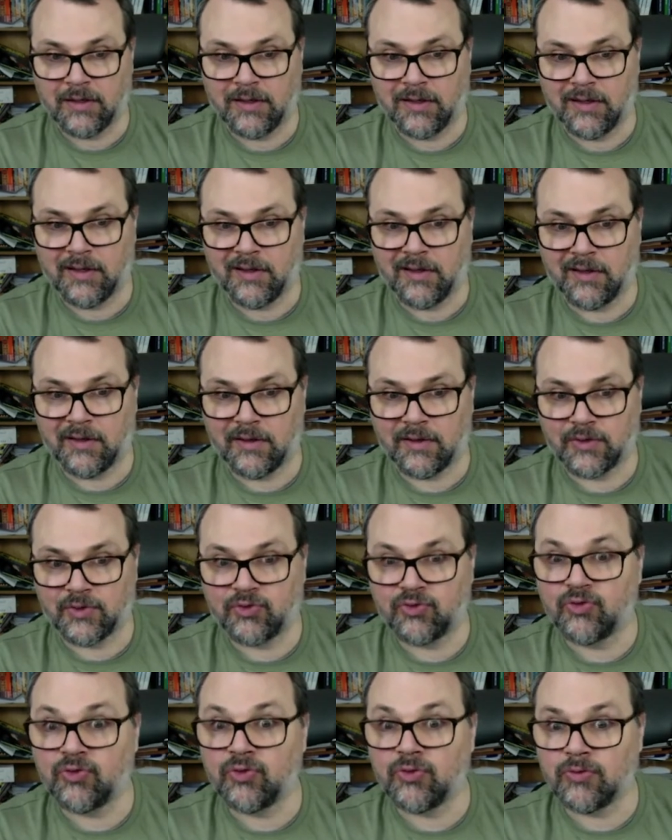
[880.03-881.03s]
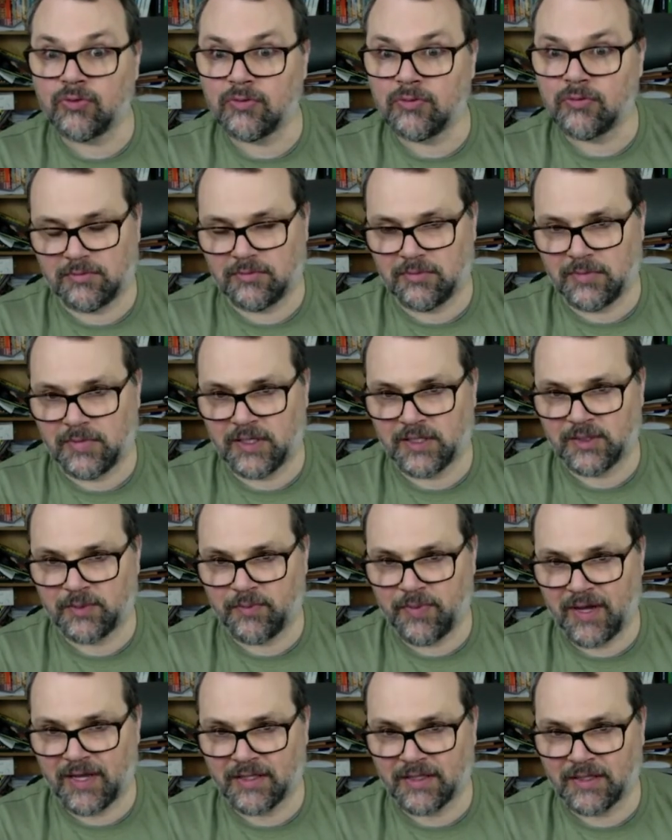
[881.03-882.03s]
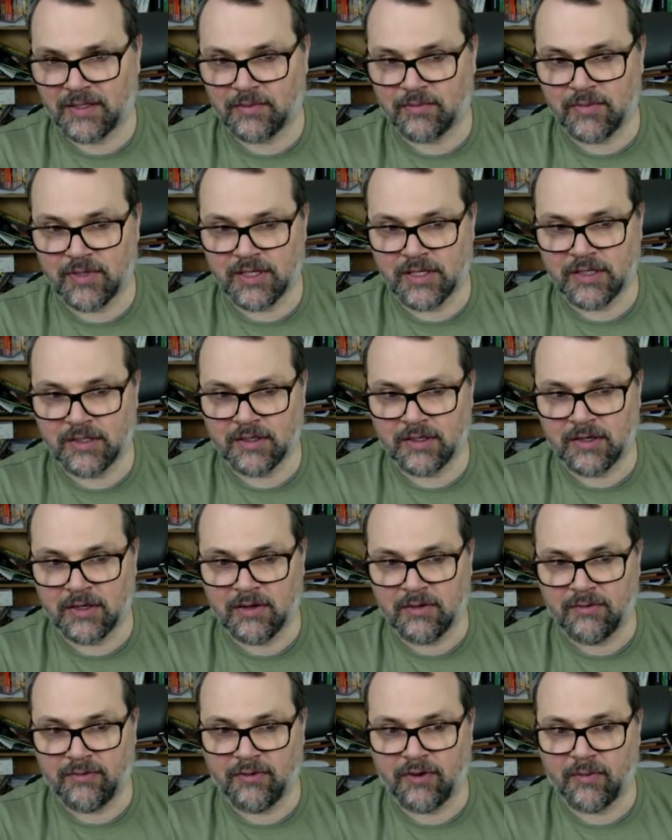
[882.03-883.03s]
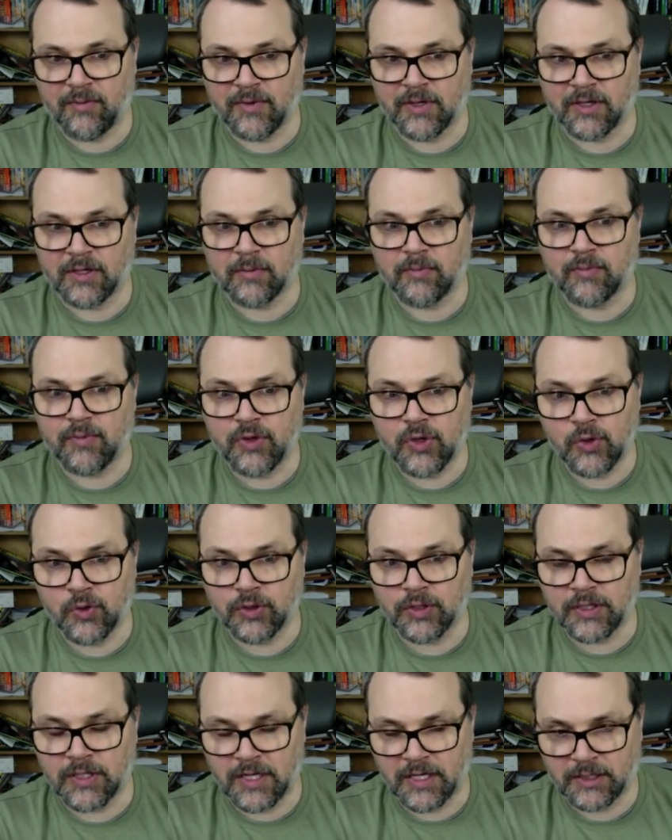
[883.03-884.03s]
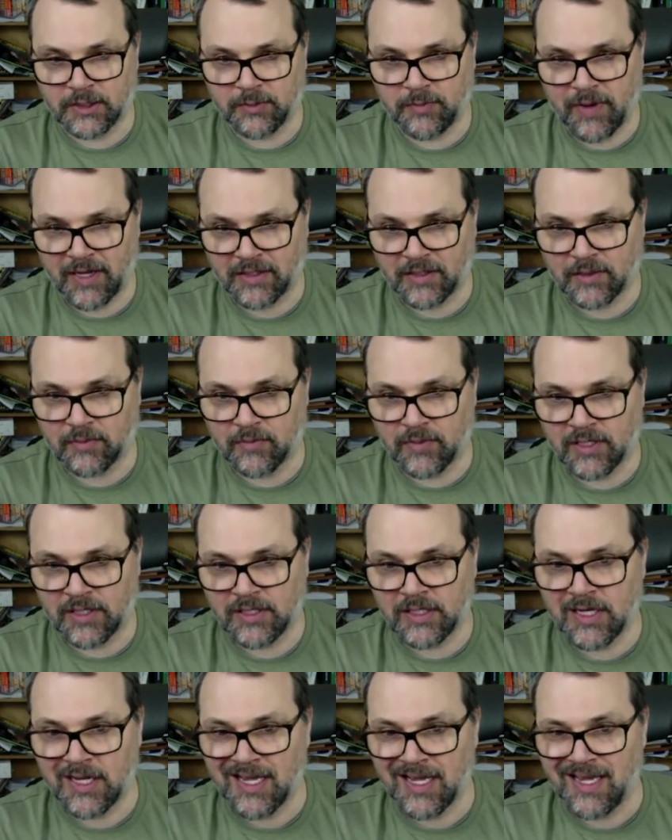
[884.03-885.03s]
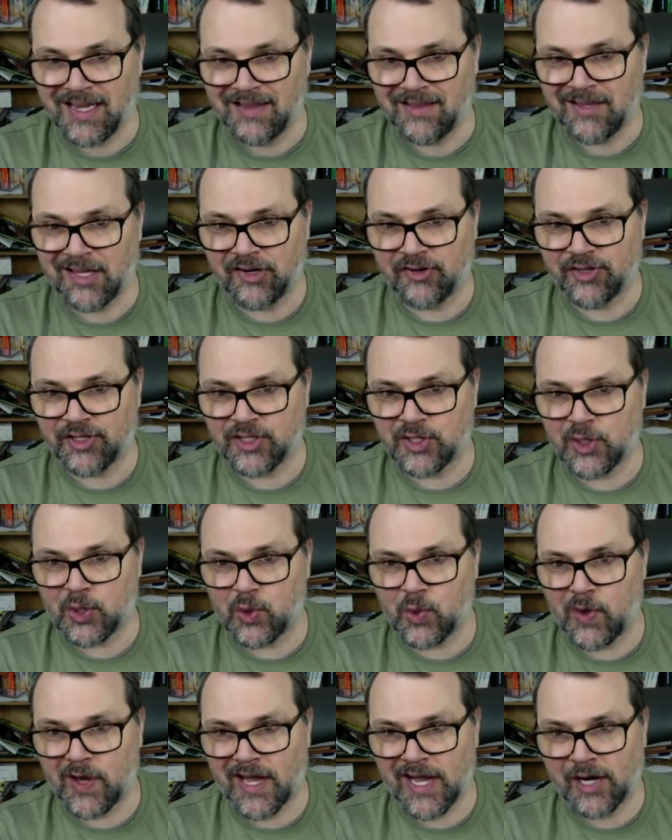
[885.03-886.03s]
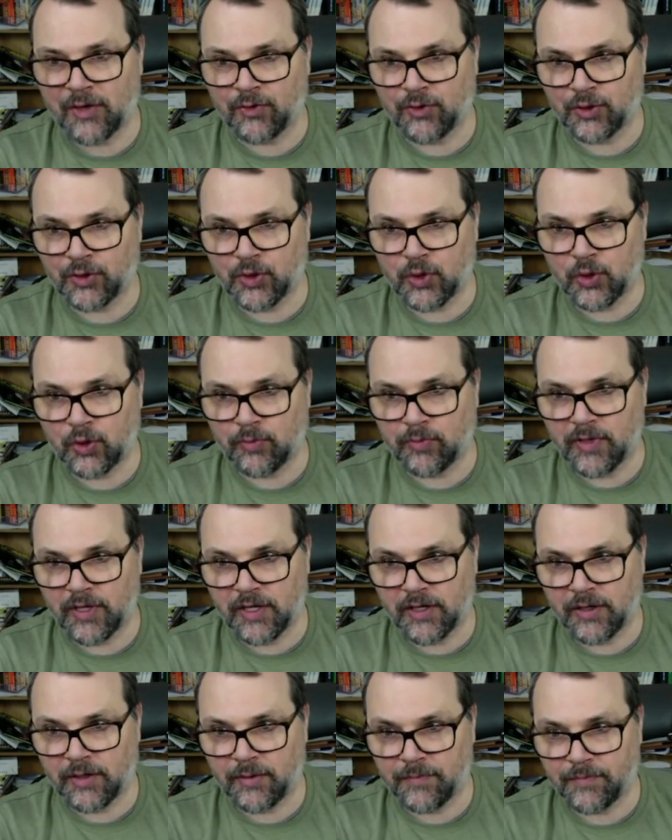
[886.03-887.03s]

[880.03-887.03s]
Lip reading: the true expected mean from the computed expected mean. There is no error term here.